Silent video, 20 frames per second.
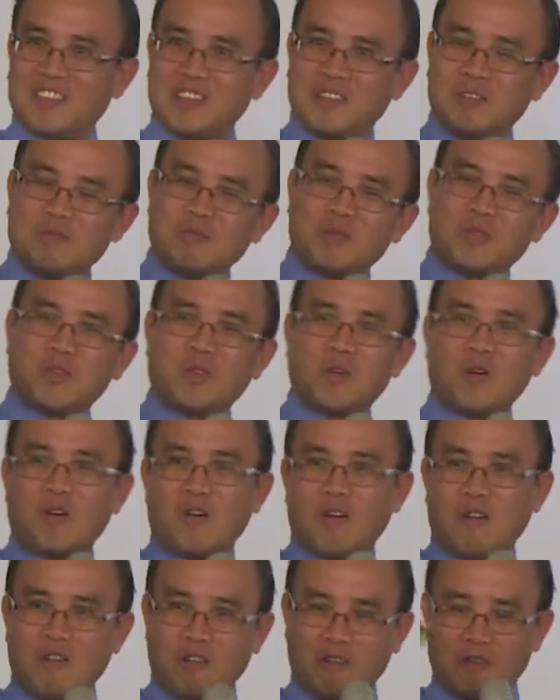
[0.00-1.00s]
terms
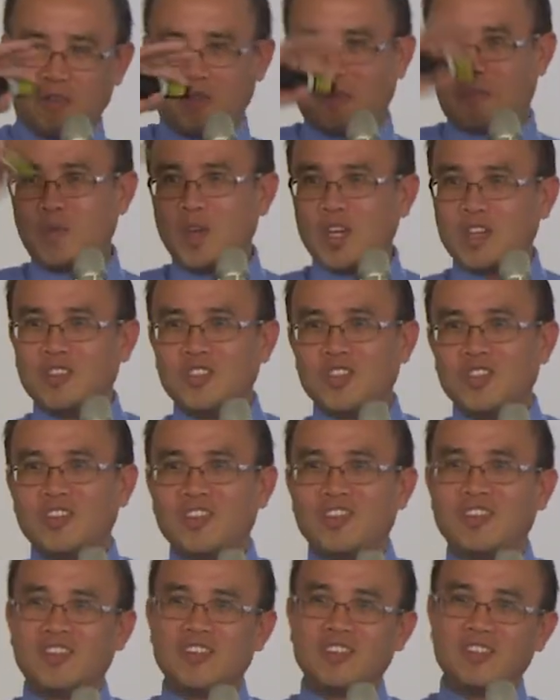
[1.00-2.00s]
of
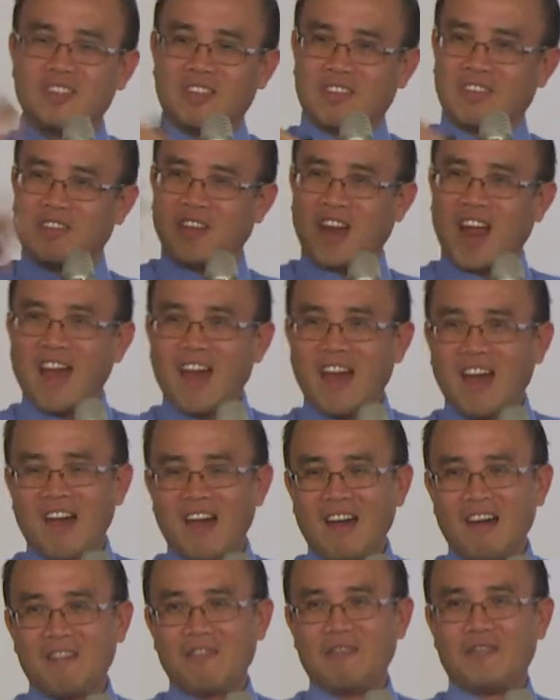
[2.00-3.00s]
pictures, a
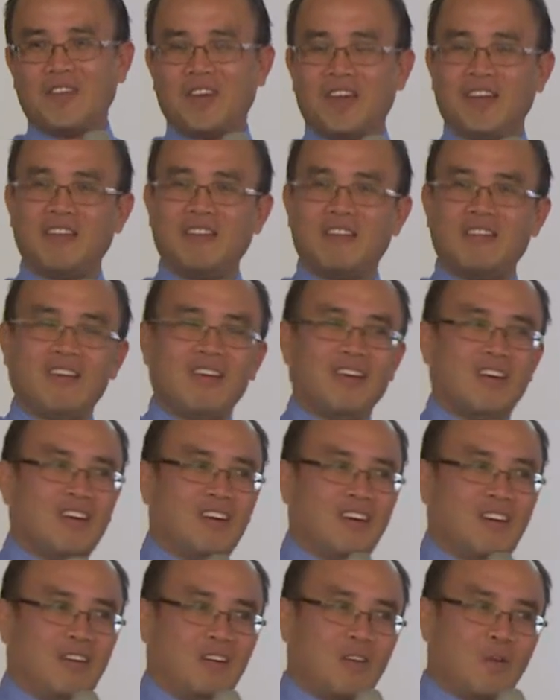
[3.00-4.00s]
graph,
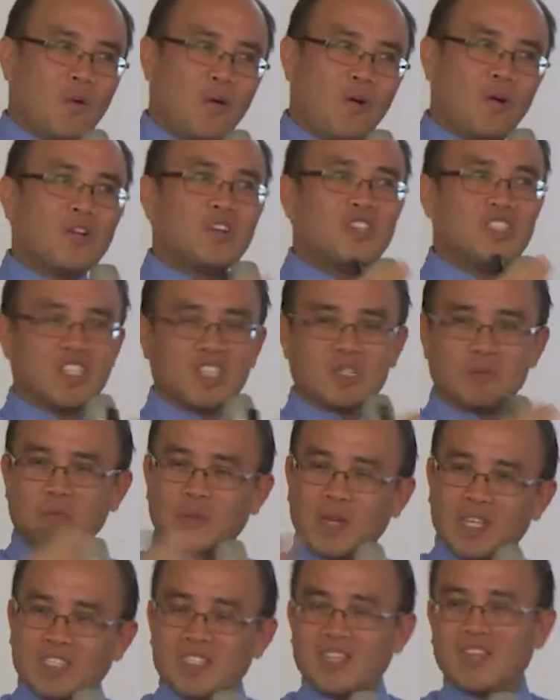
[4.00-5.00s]
or just
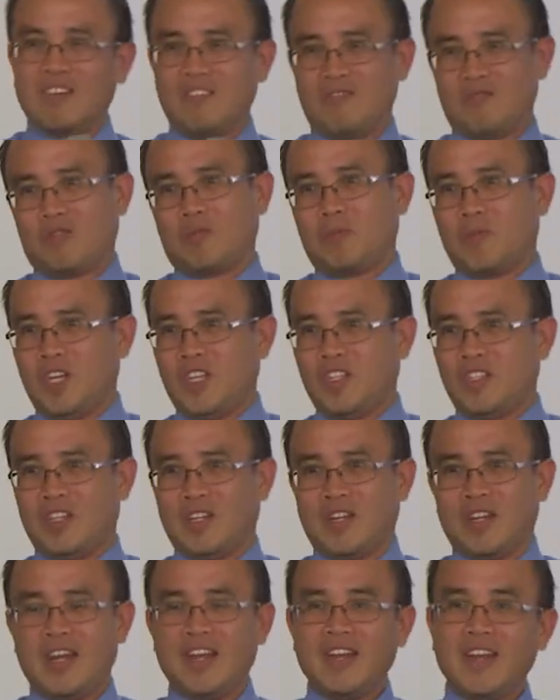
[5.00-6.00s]
basic
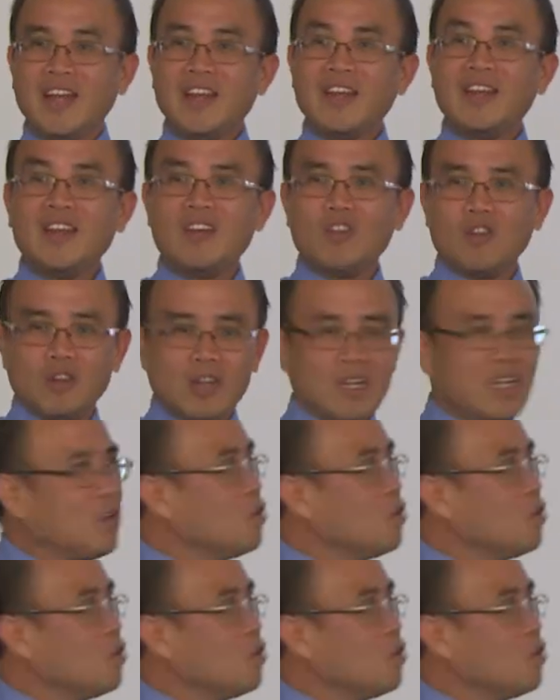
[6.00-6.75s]
information. And then they